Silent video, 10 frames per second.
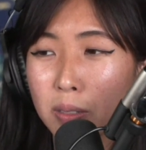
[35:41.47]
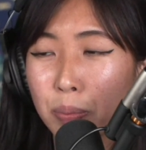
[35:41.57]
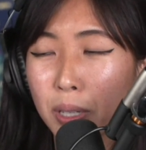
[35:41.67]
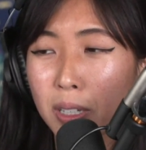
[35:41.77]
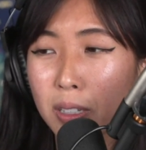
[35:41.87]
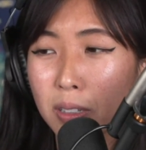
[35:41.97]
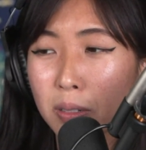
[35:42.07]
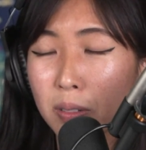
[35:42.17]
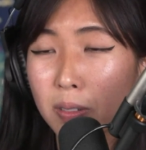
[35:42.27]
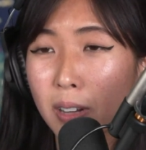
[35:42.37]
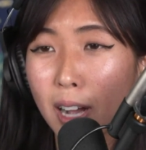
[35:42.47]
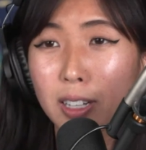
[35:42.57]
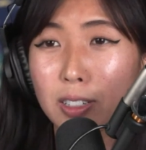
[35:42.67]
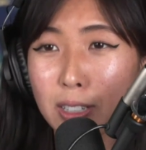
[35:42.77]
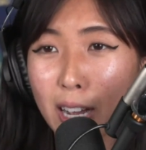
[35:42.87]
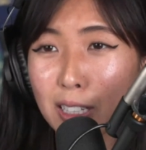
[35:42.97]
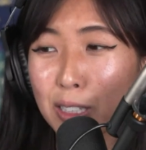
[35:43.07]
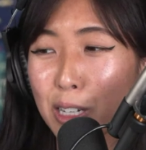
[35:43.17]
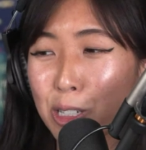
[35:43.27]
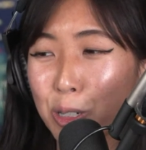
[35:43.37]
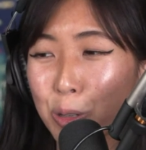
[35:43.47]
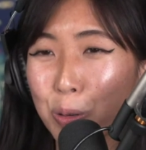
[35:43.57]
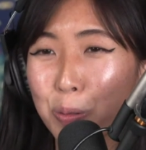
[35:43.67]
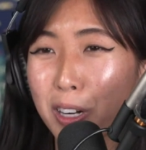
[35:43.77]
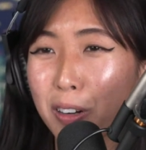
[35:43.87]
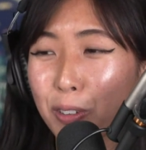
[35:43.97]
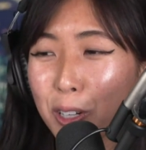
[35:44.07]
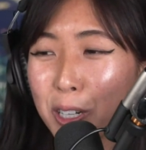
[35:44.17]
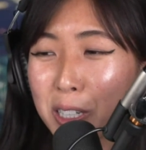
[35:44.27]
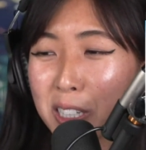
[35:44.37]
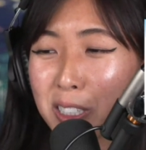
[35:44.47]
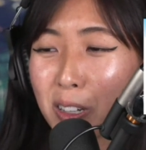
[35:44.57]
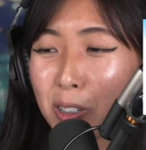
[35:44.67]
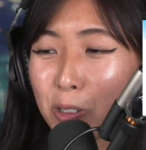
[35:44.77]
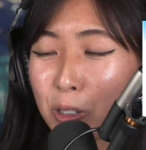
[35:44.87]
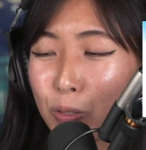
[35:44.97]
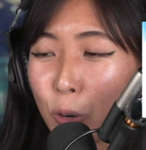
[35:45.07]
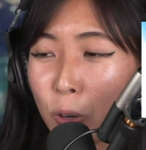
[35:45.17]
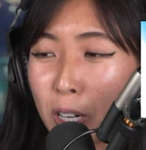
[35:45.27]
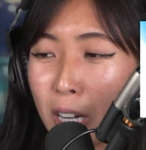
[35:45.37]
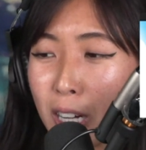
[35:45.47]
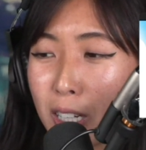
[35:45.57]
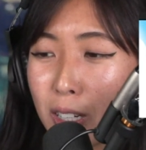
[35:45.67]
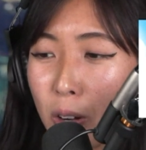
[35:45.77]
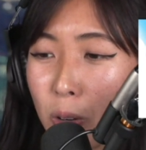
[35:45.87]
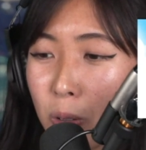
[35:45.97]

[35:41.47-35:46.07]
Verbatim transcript: be higher taxation or whatever he's arguing for. You know,